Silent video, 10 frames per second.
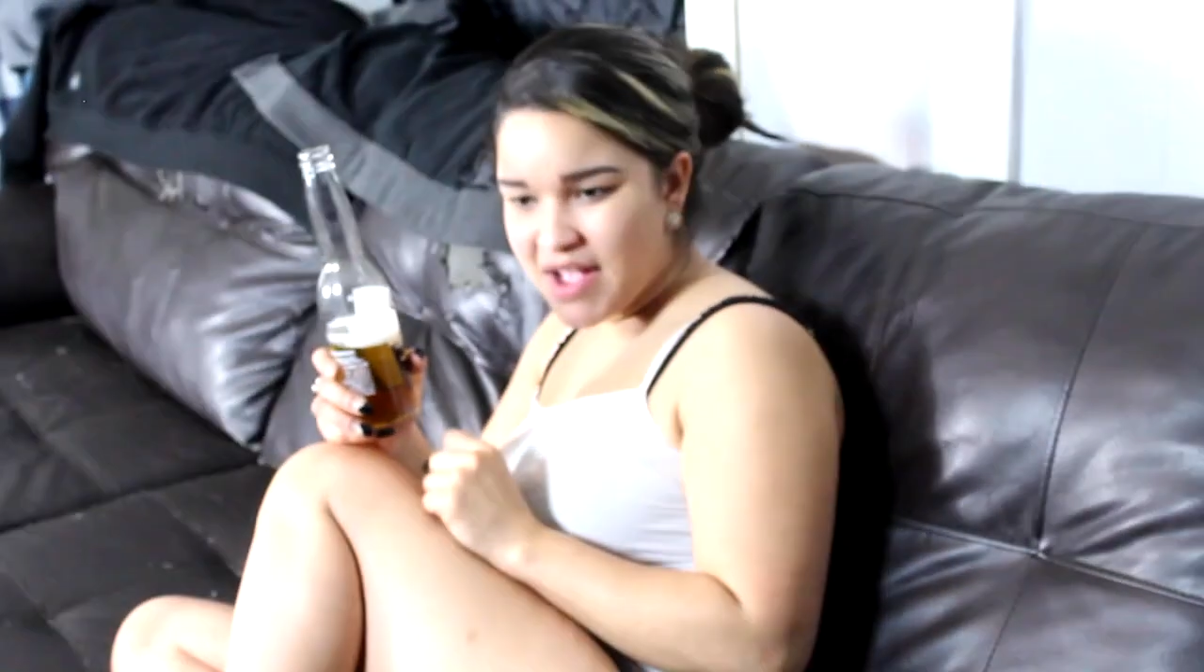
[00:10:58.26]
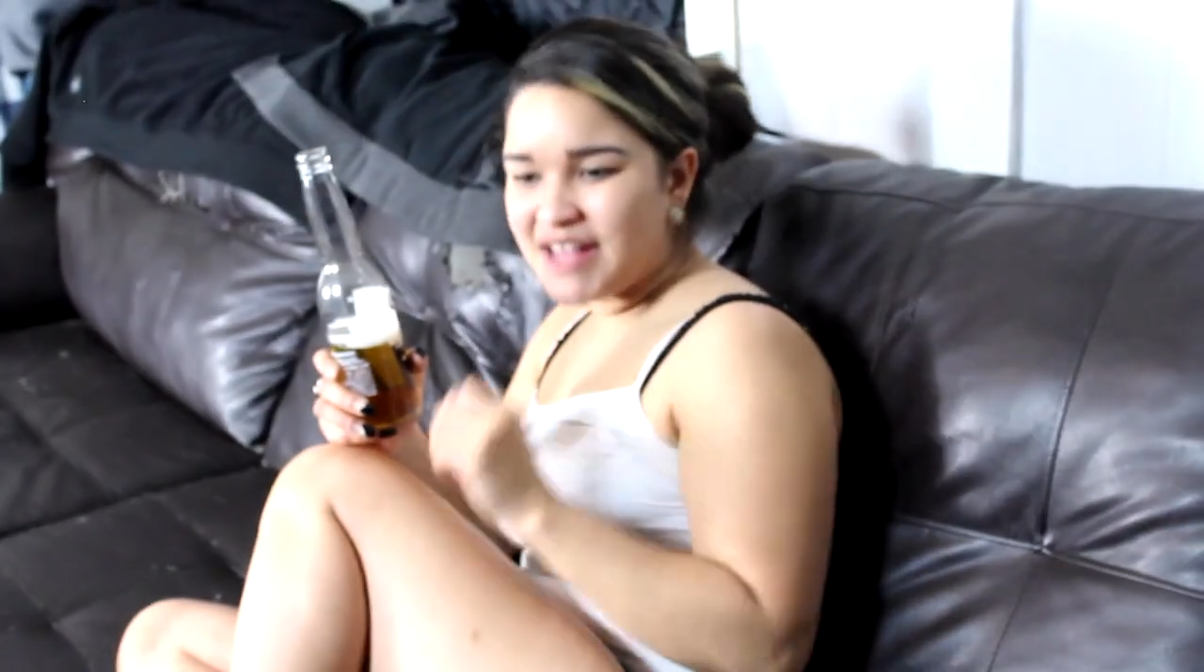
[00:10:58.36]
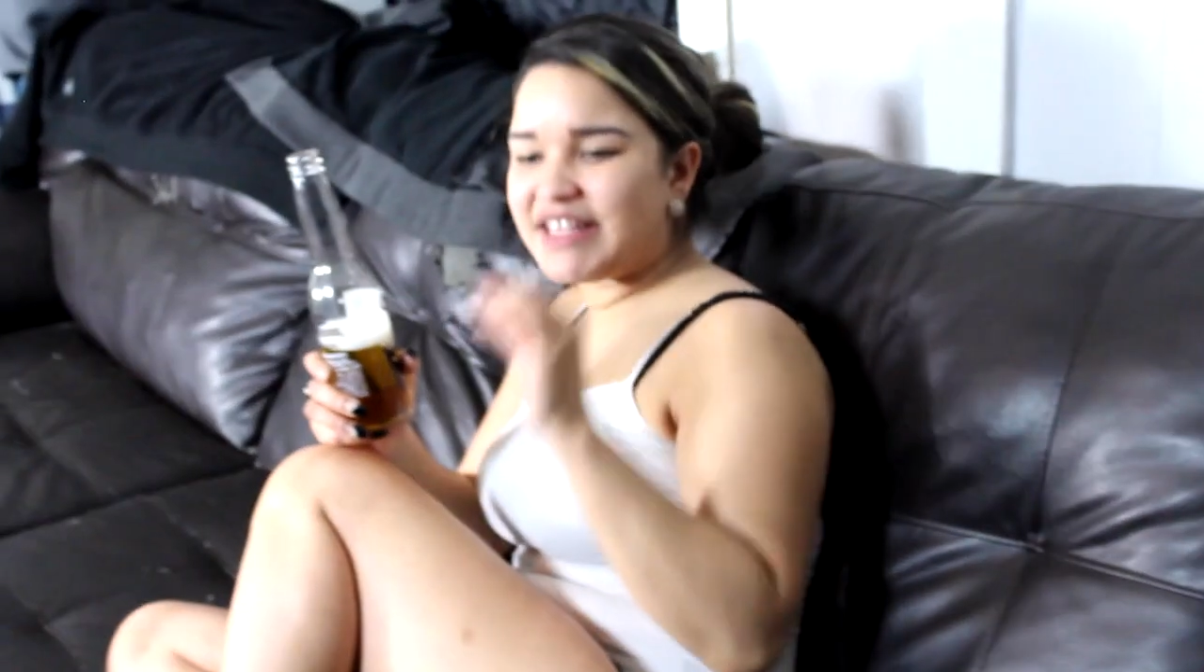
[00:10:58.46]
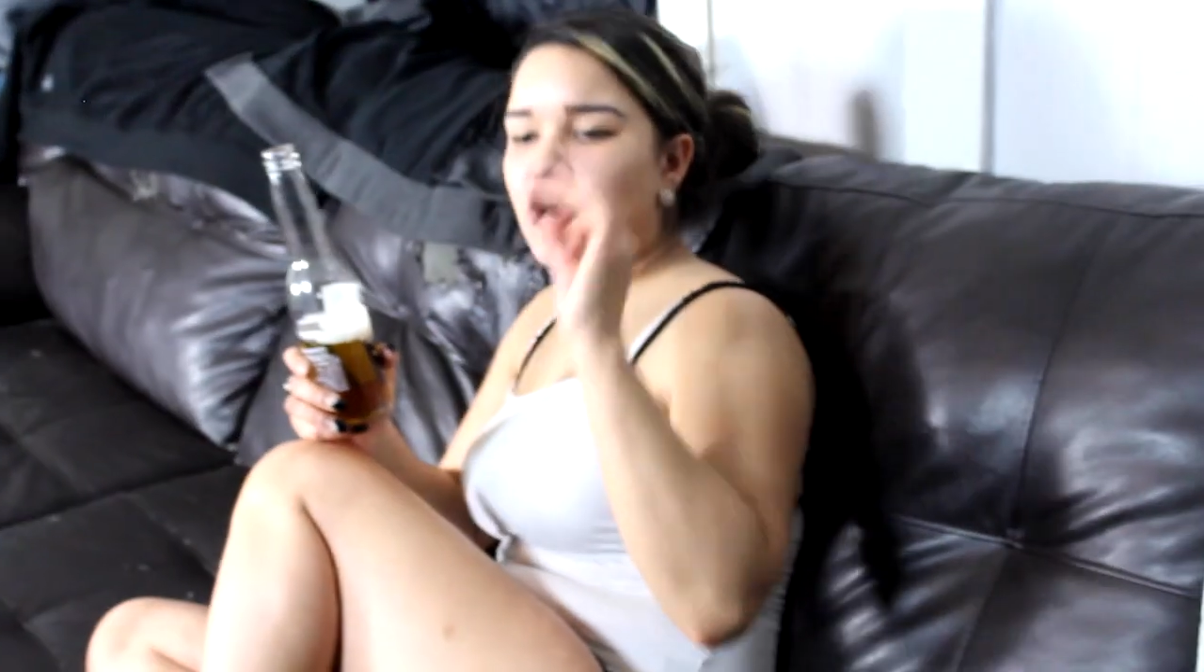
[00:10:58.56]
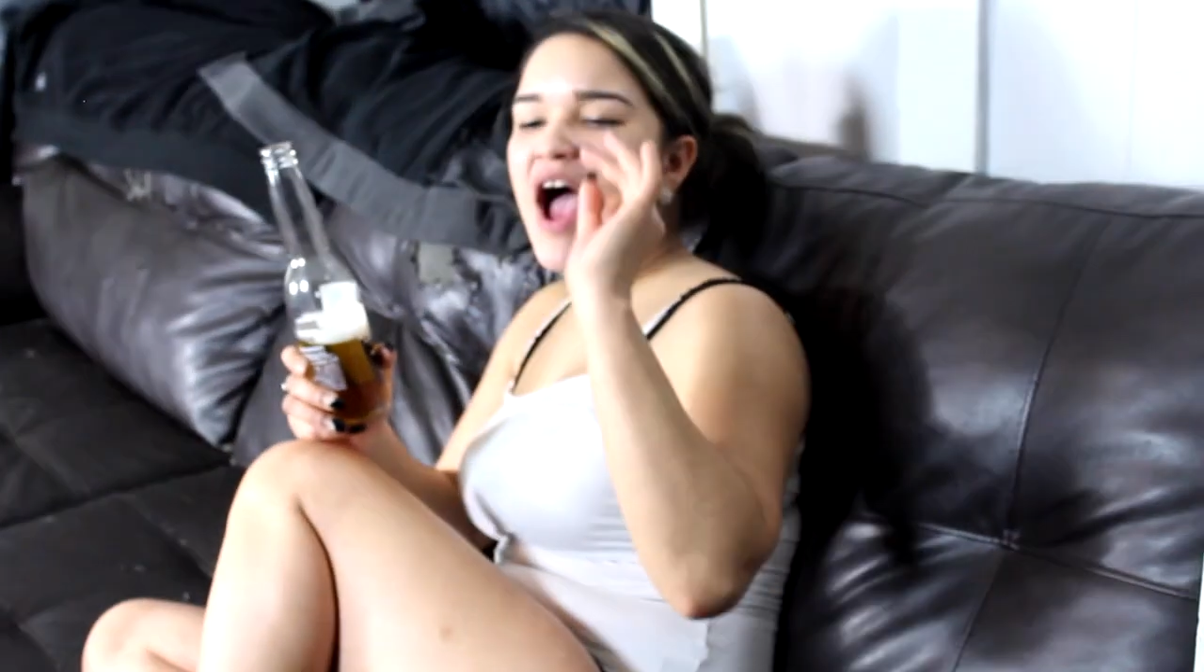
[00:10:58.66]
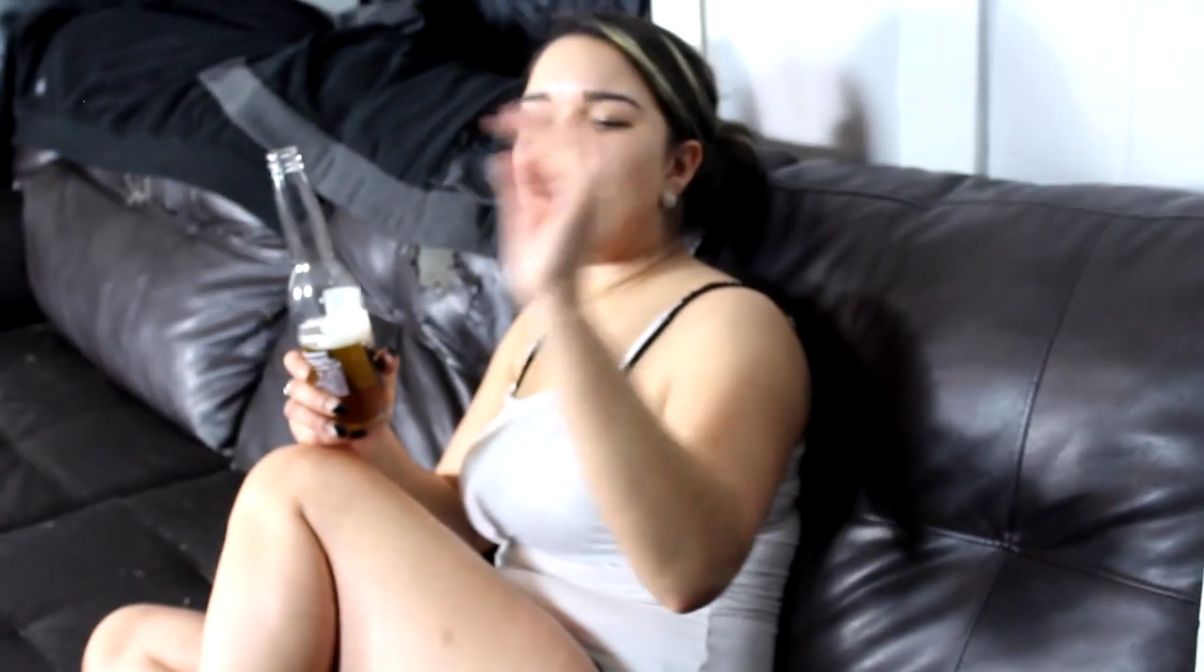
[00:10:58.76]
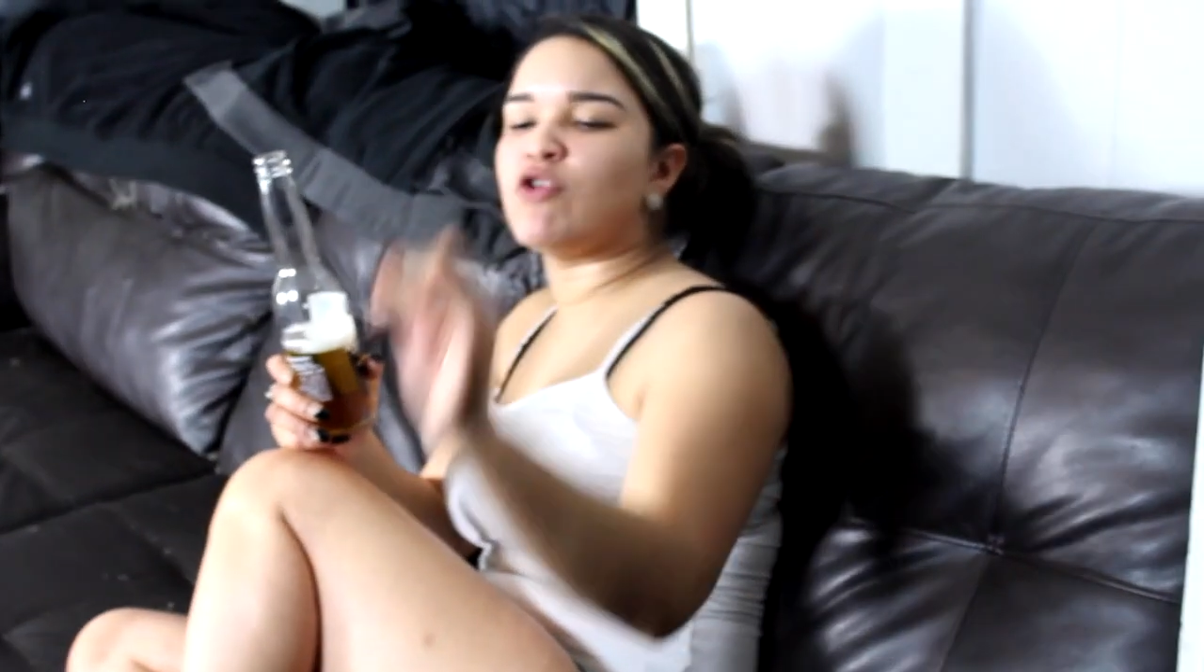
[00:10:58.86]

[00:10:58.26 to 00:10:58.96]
They don't have